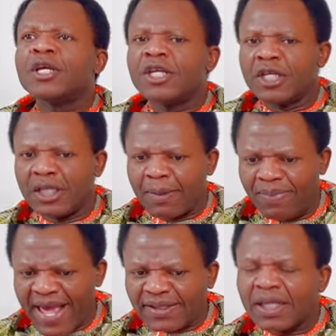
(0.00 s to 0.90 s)
the
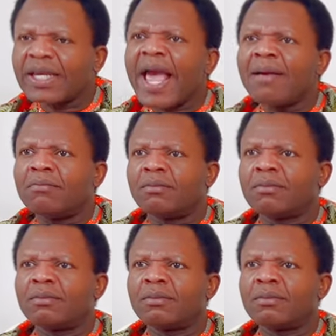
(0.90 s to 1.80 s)
blessing came
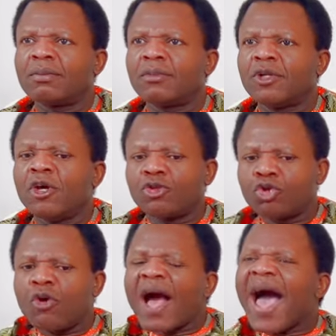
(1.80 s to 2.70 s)

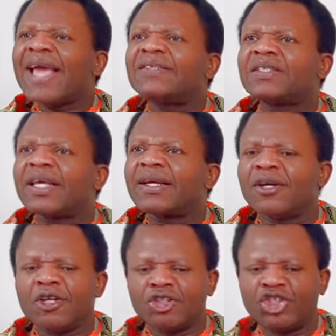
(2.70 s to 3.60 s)
through Isaac.
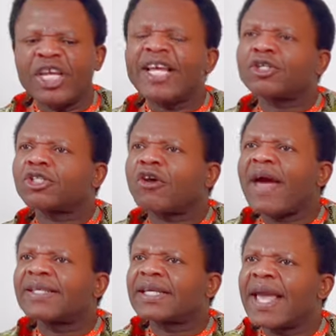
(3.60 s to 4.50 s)
Jesus
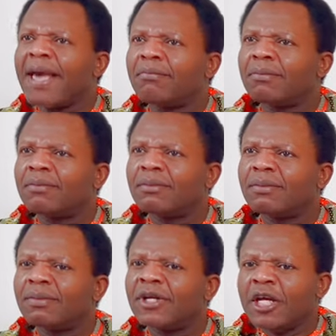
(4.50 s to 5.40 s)
Christ came.
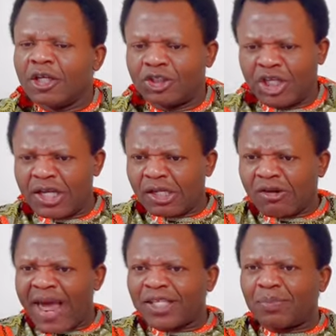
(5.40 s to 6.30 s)
Jesus
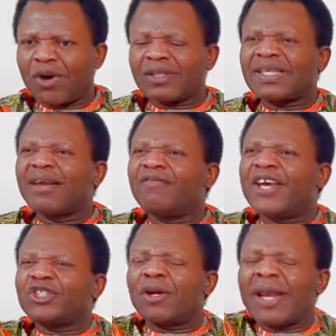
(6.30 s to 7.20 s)
Christ brought
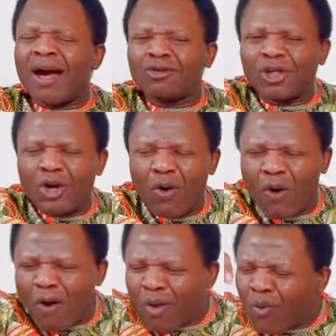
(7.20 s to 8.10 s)
salvation now to the
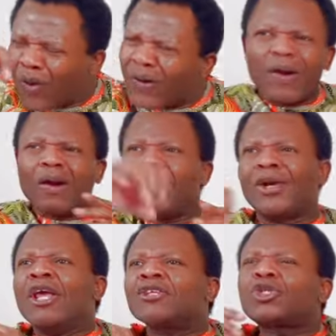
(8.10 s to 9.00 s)
whole
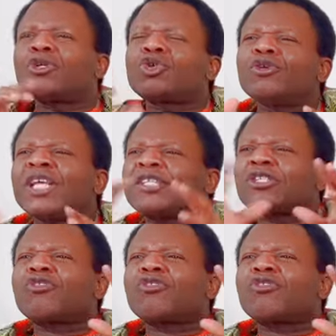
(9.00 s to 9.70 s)
world. So through Jesus